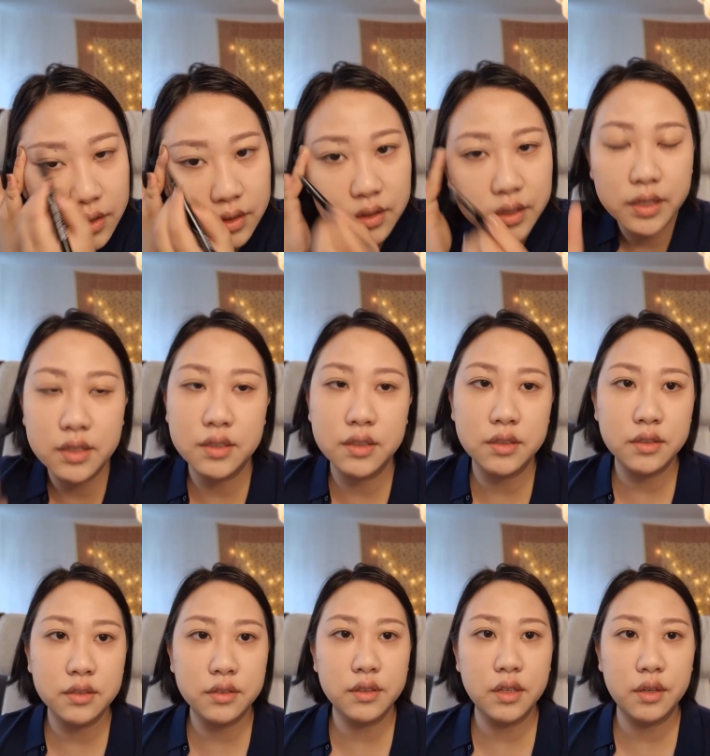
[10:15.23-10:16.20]
Like,
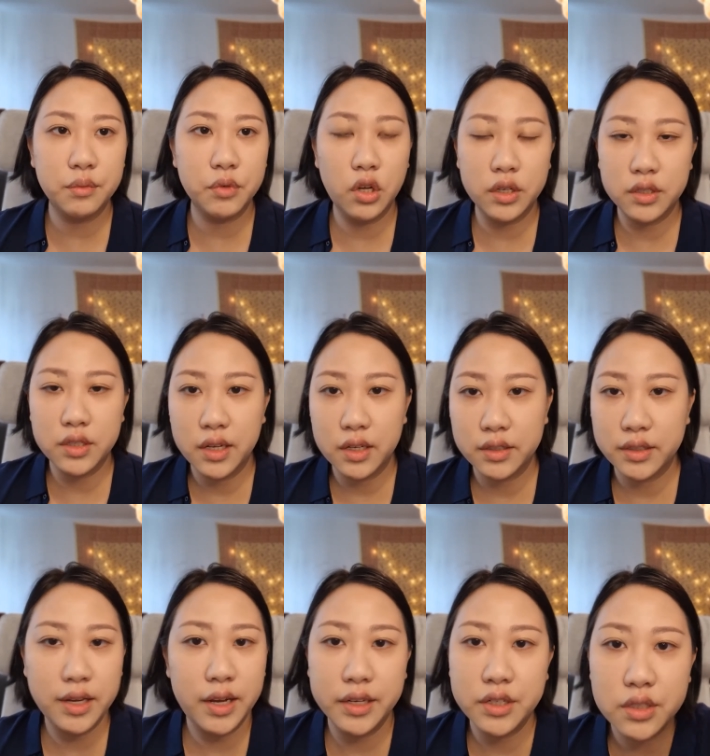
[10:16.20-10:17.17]
I'm not entirely,
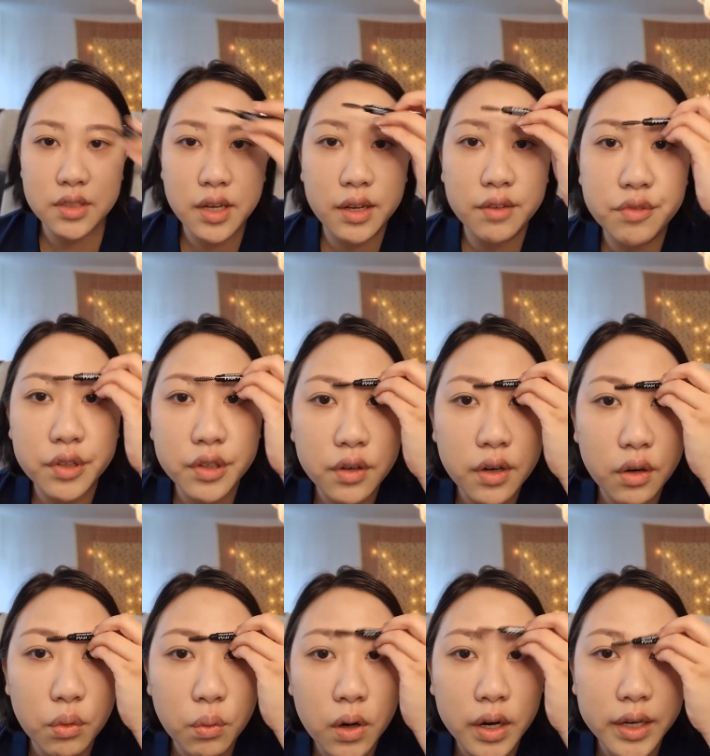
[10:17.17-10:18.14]
yeah, I just can't figure out
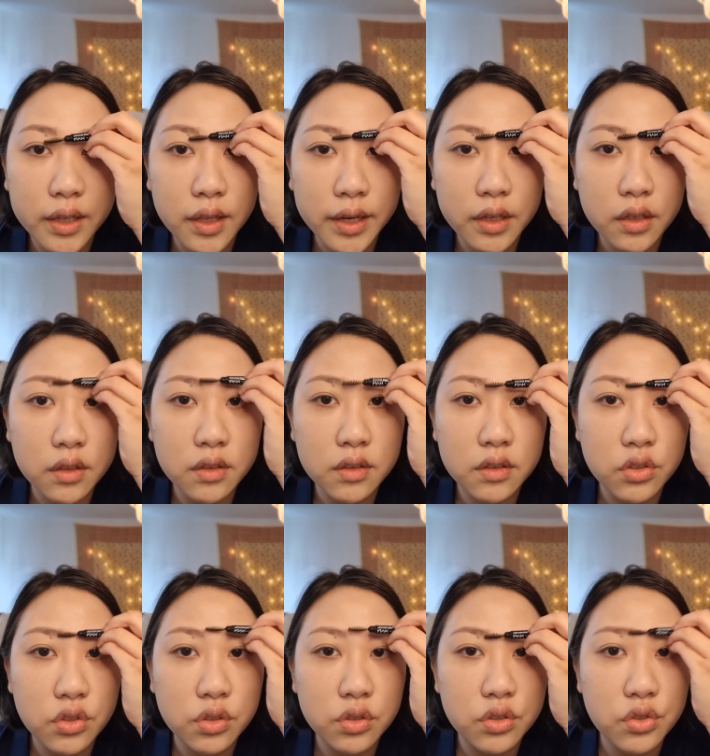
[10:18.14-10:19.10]
why, like,
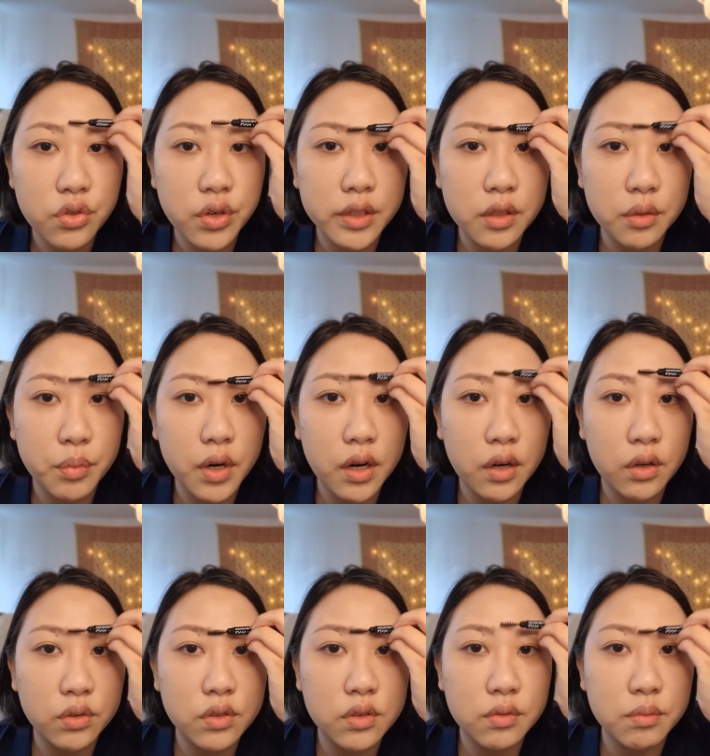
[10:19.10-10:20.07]
straighter
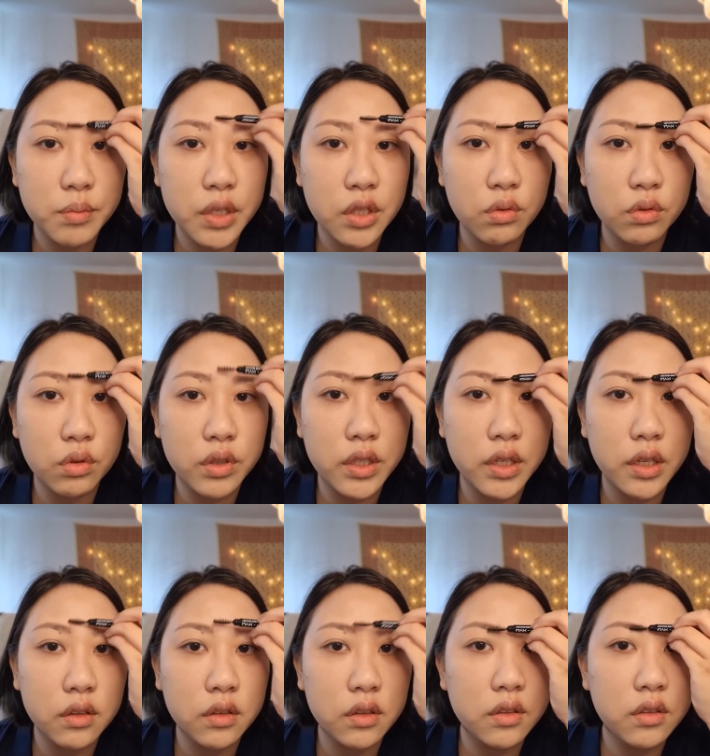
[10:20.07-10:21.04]
brows make you look
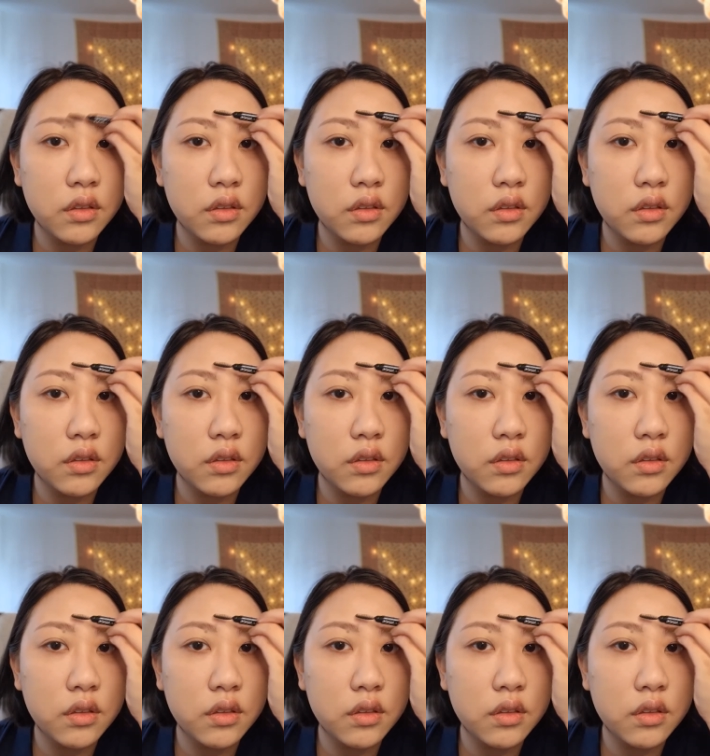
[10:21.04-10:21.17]
younger.